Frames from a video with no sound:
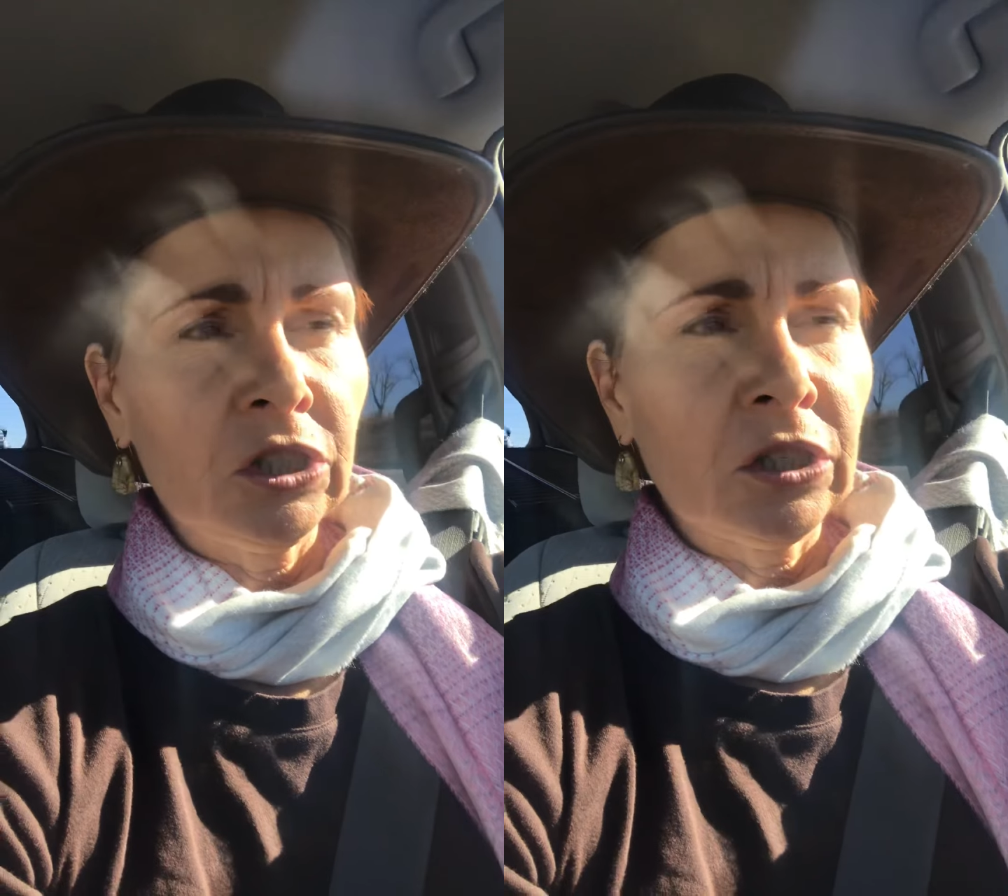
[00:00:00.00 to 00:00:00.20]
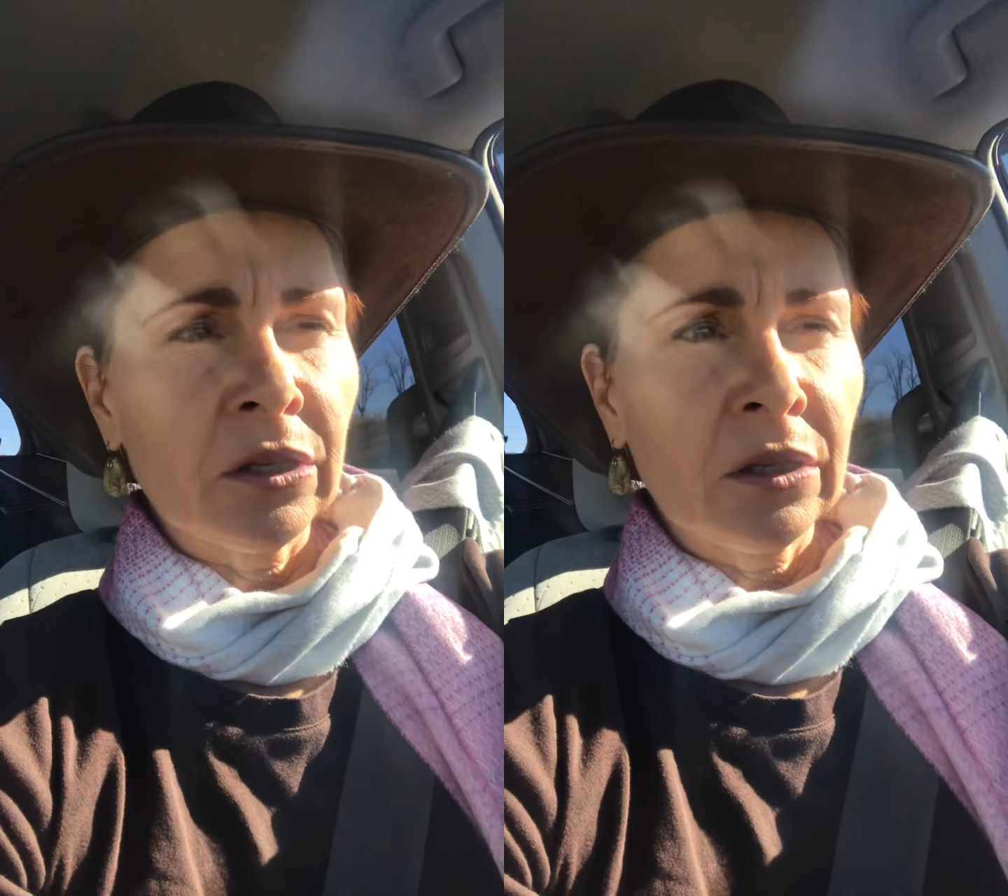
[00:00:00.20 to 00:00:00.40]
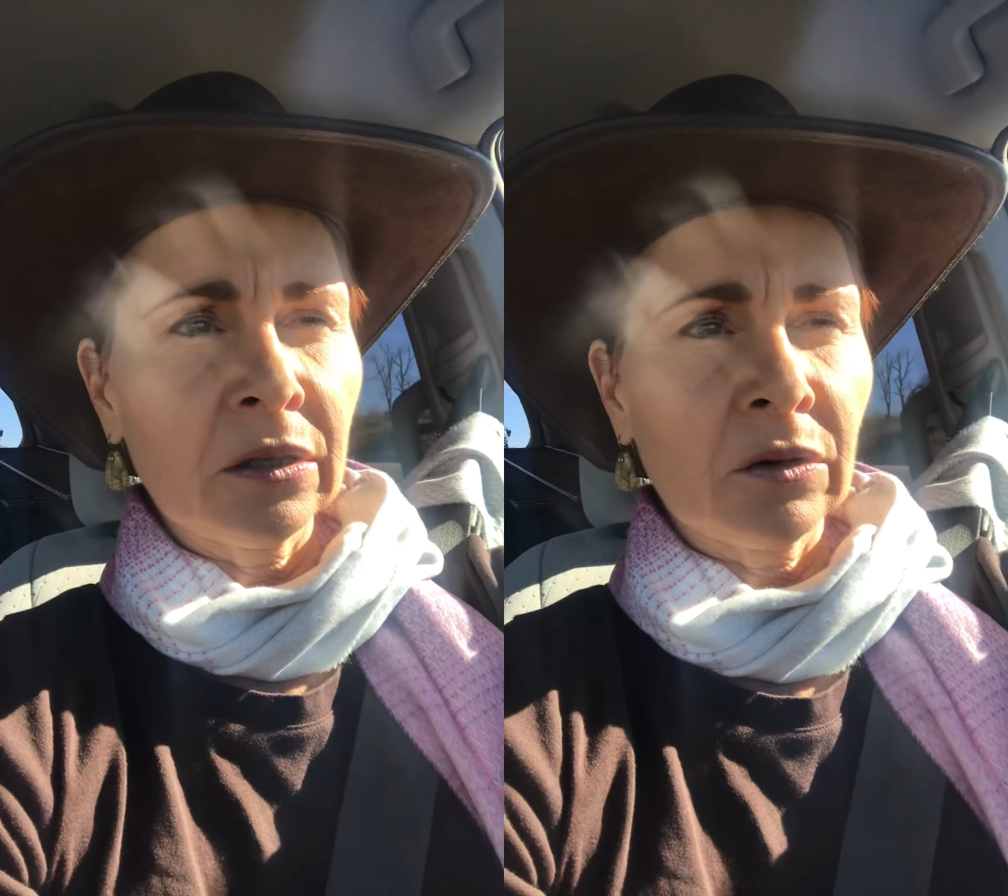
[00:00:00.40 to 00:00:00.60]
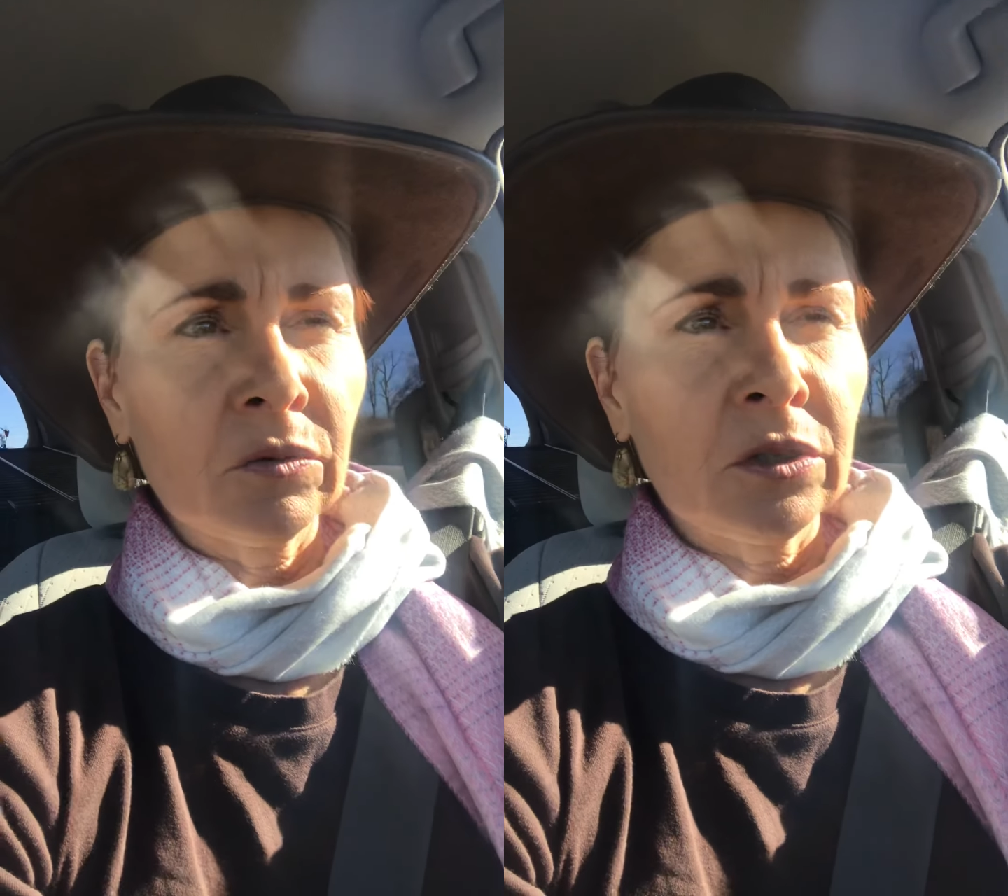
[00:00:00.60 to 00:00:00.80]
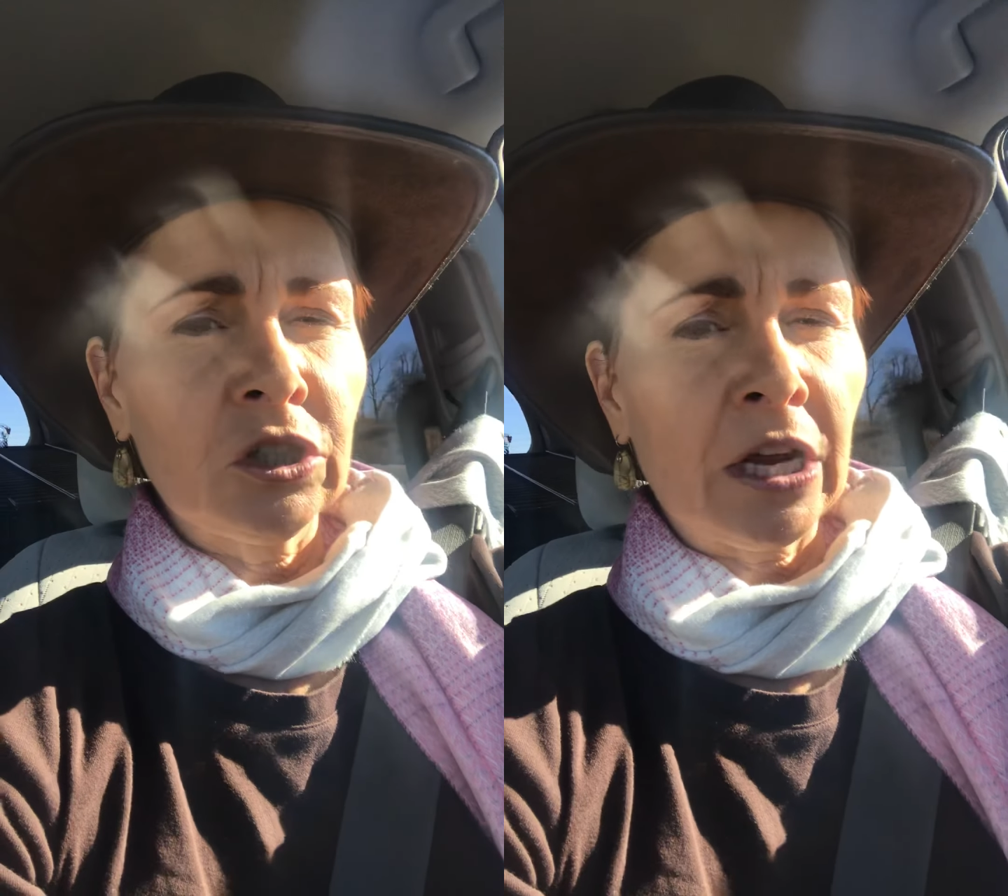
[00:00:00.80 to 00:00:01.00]
I think that
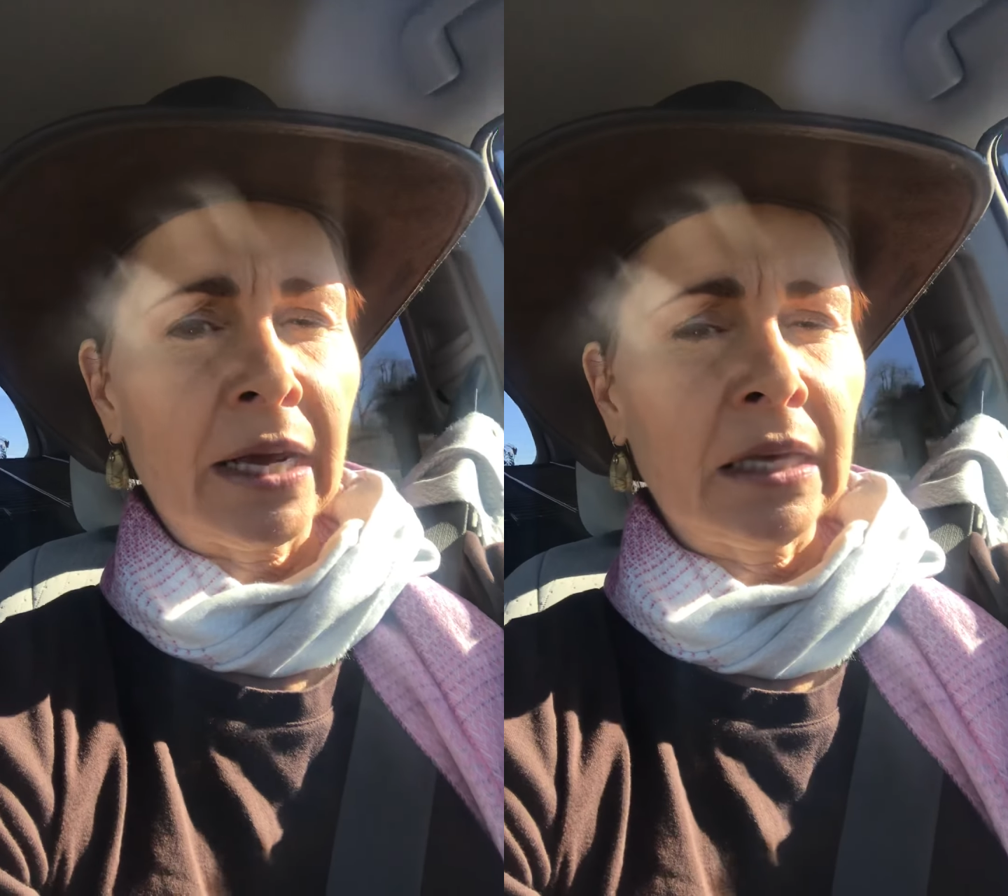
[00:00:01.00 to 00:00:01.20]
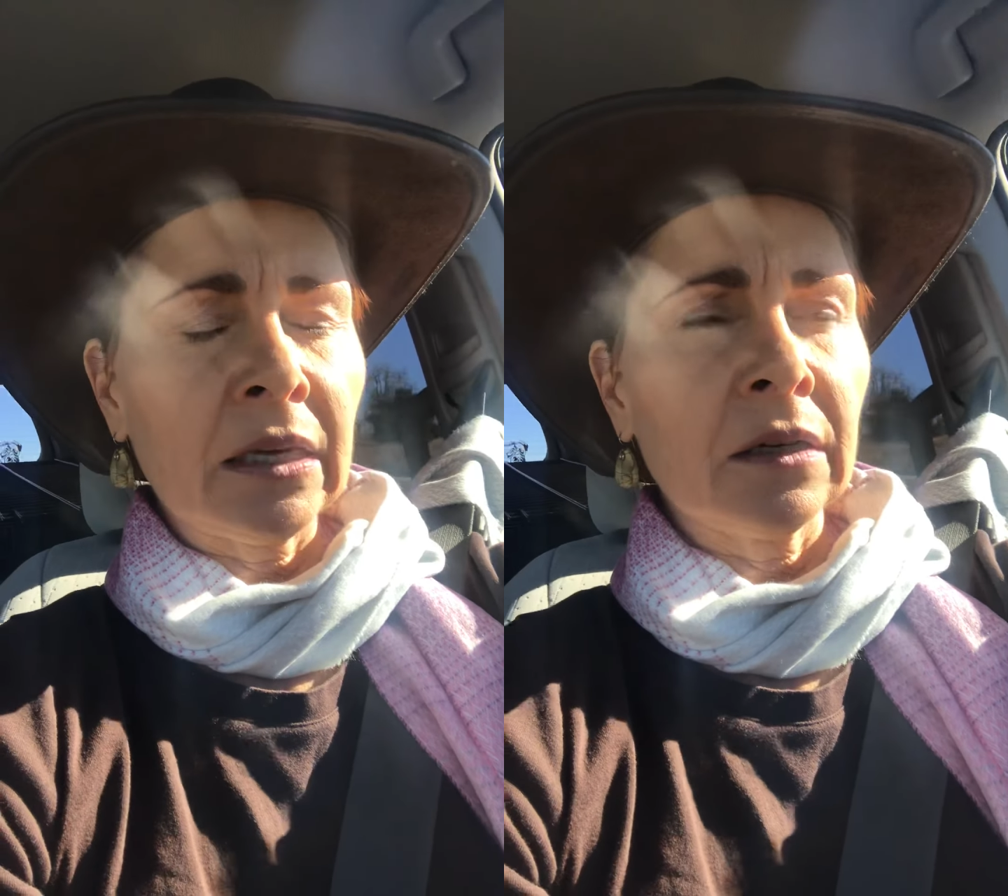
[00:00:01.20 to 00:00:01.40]
was Jackie